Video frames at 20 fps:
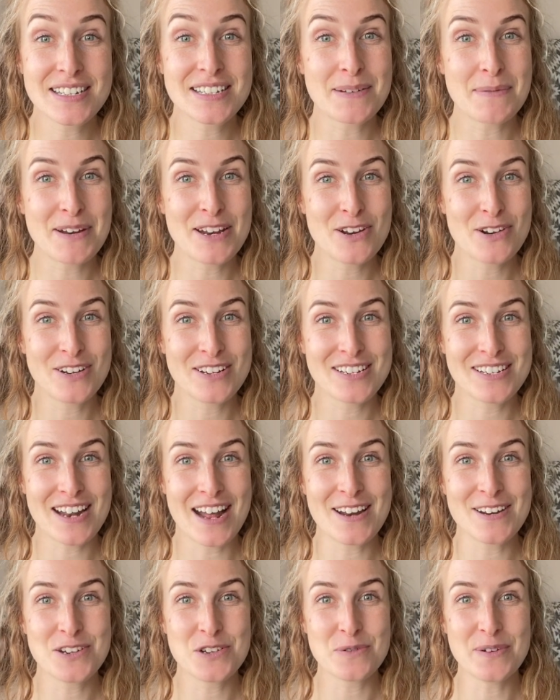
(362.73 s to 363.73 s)
something you can
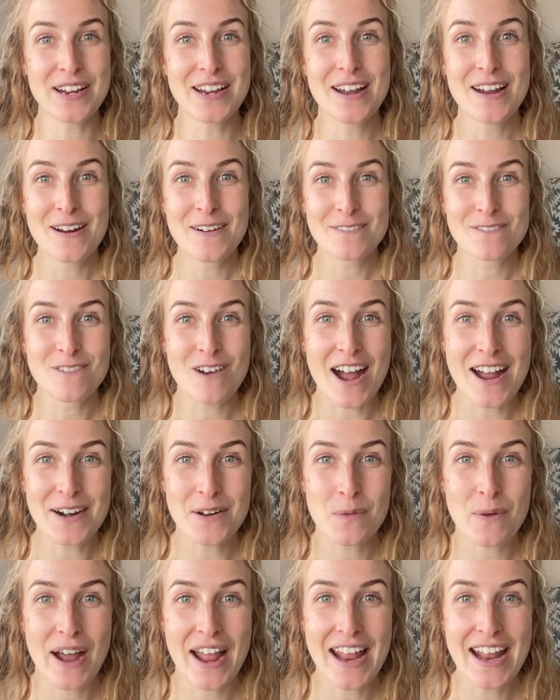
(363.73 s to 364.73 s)
start doing right
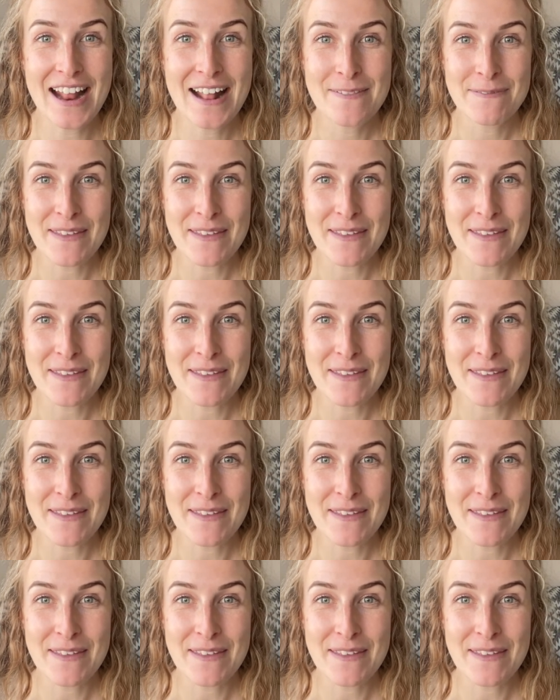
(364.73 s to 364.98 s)
away.